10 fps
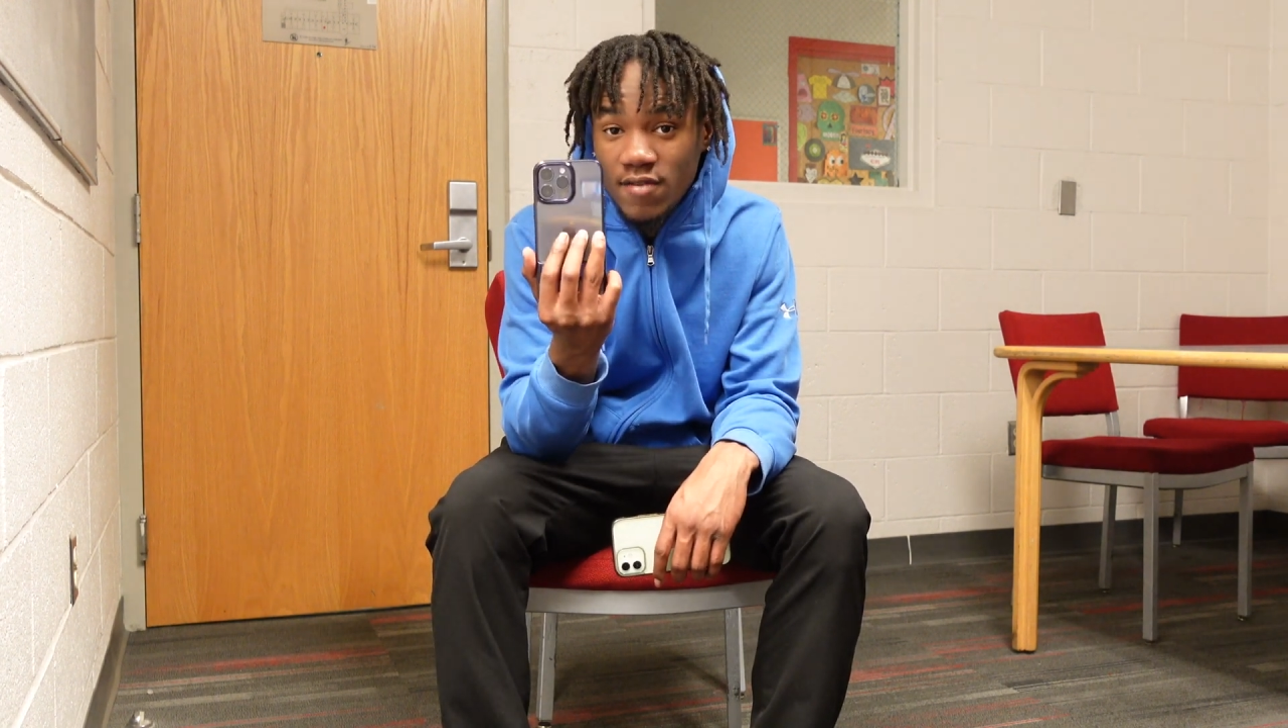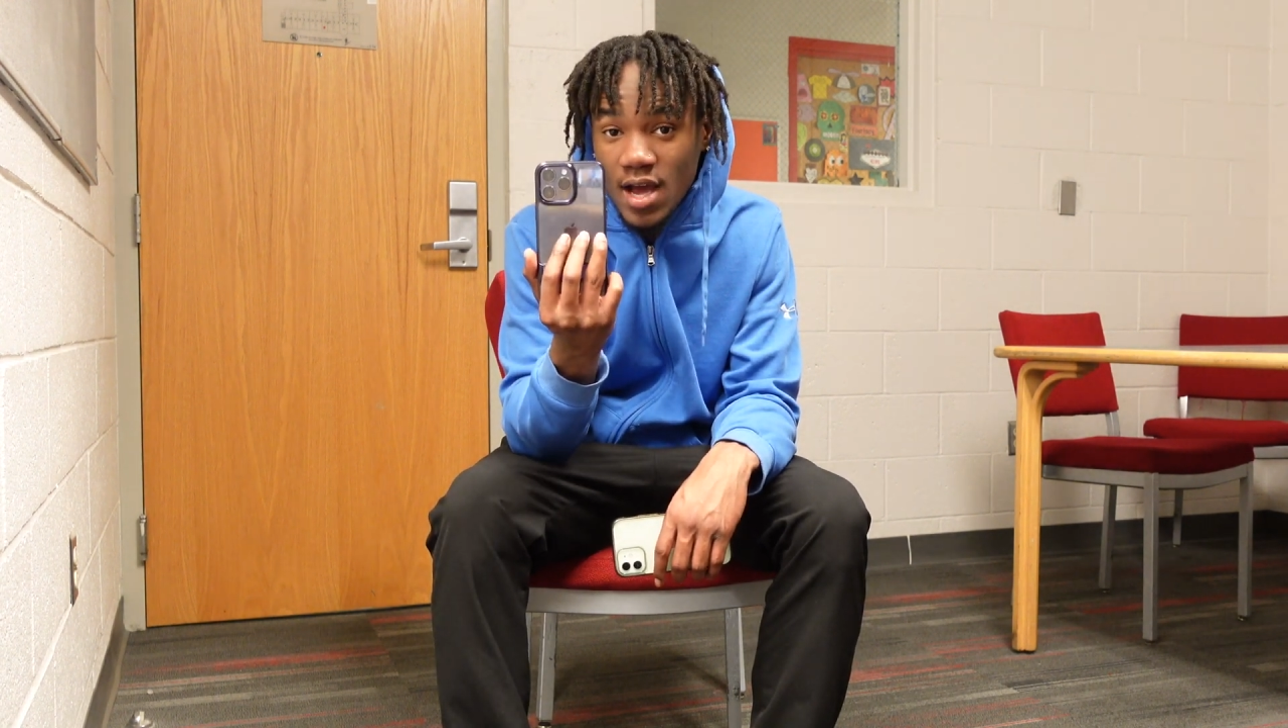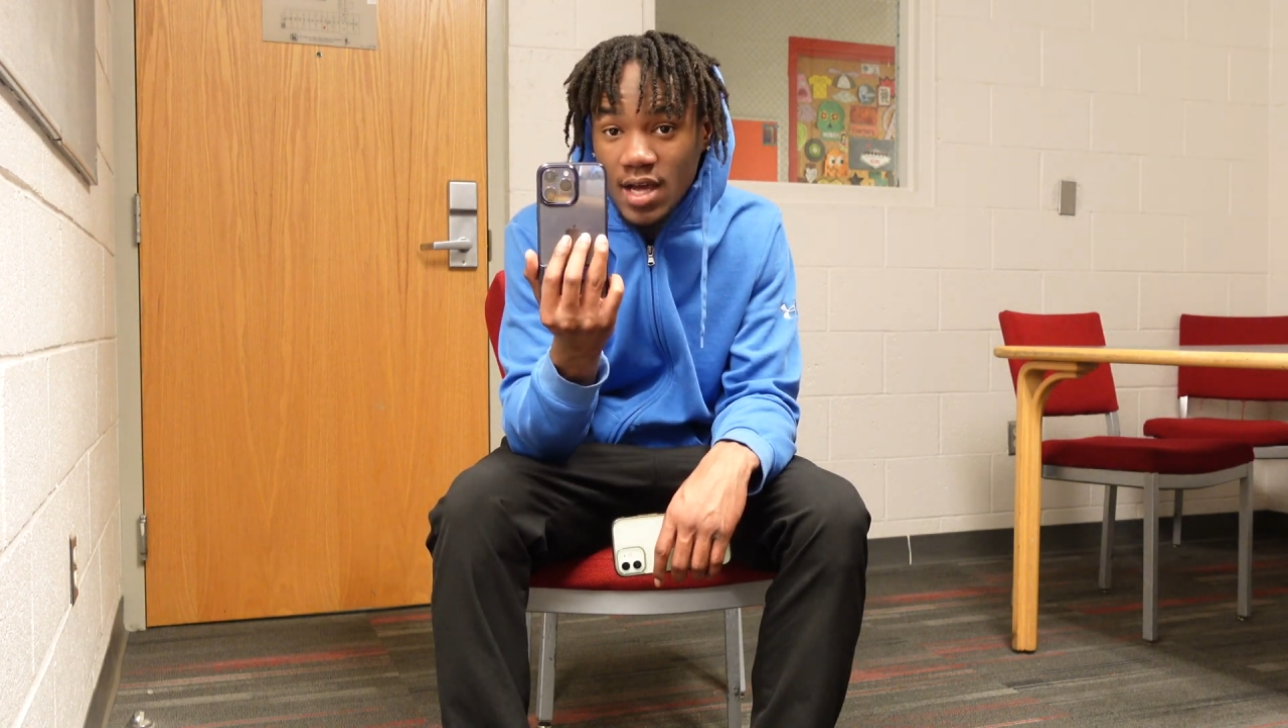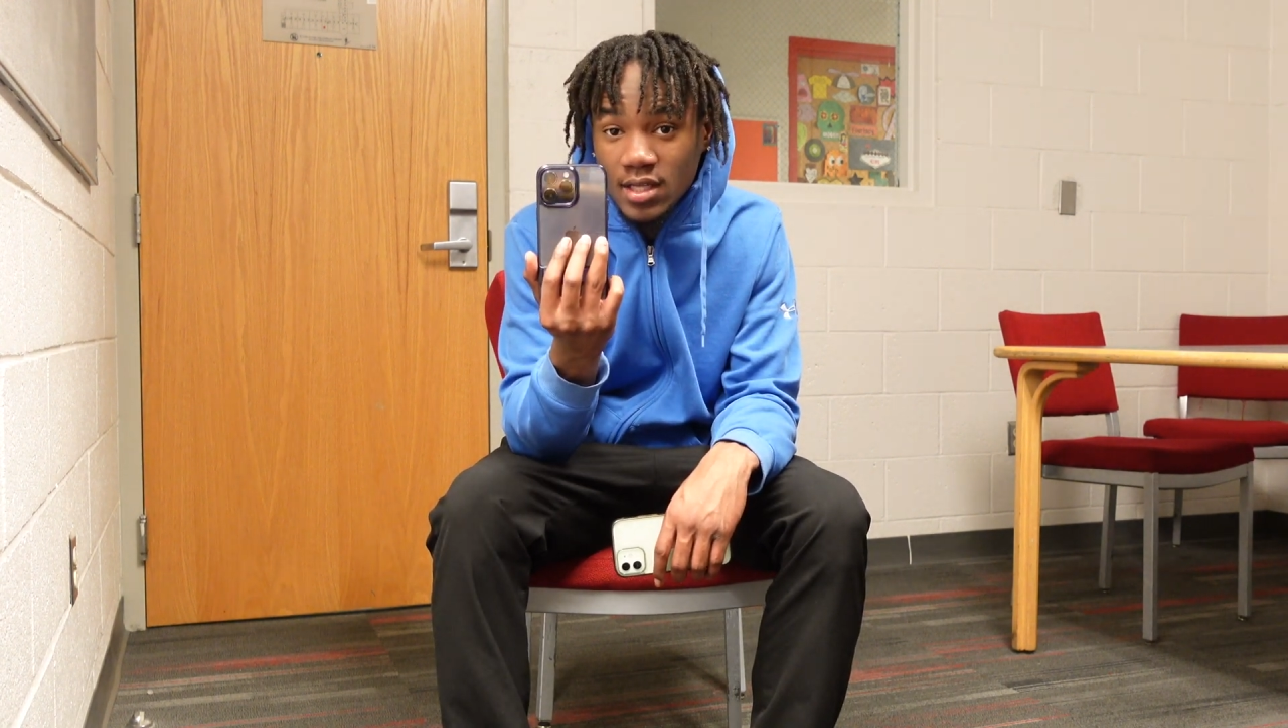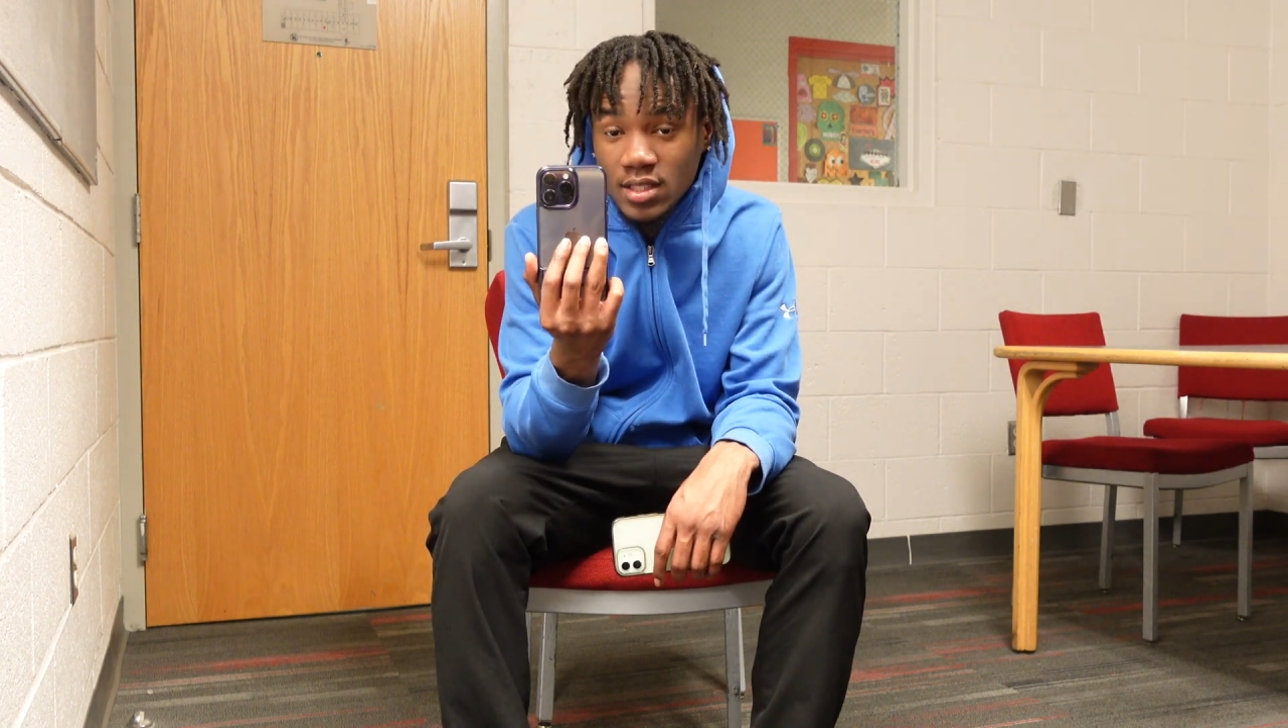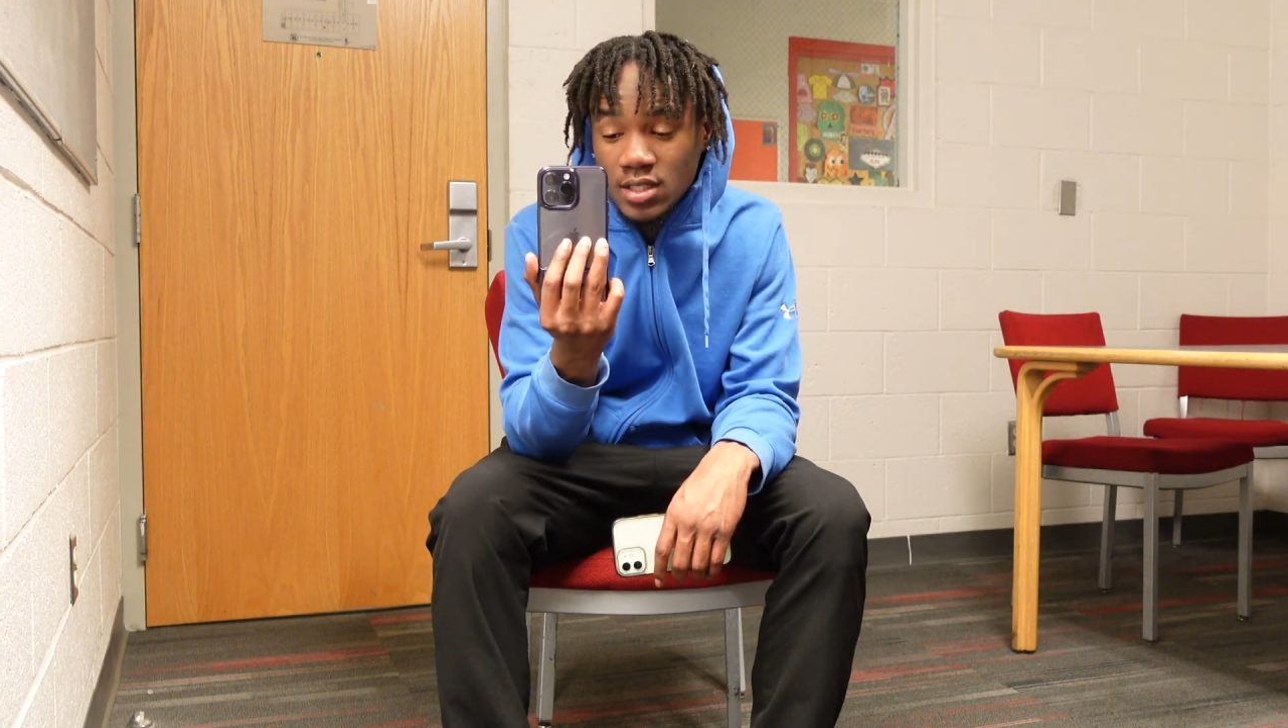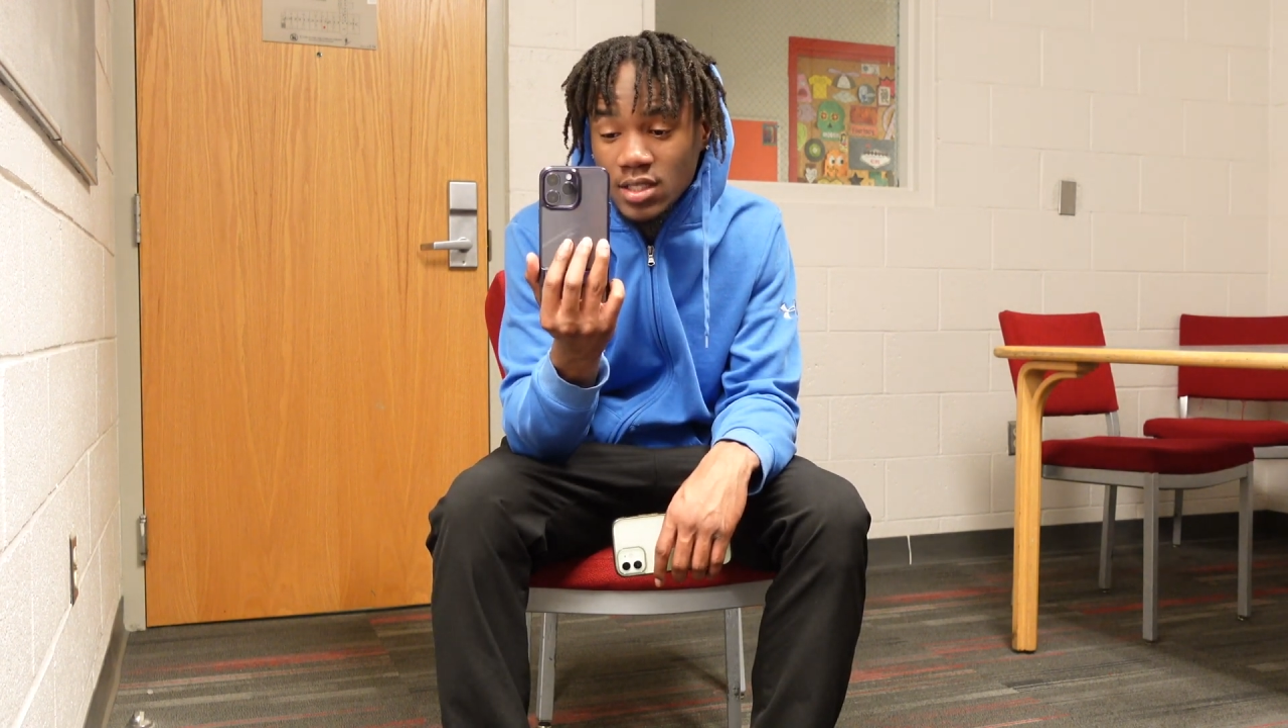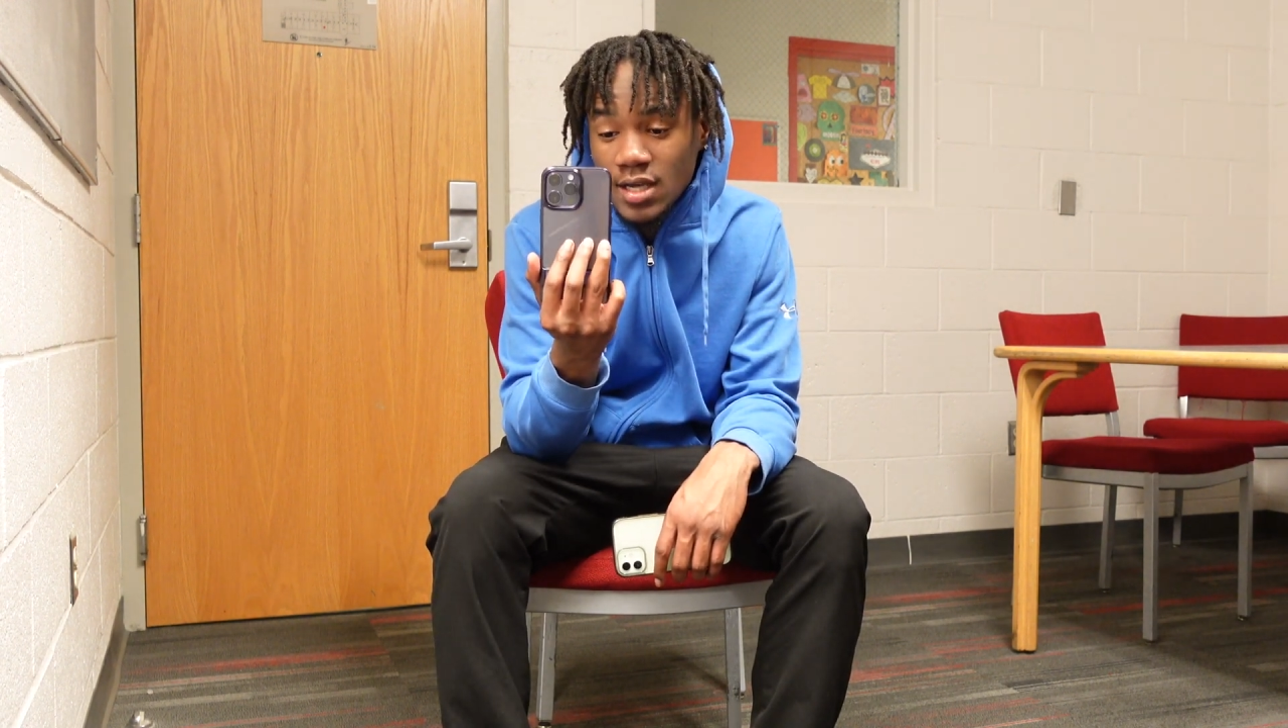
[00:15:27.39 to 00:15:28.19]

fast.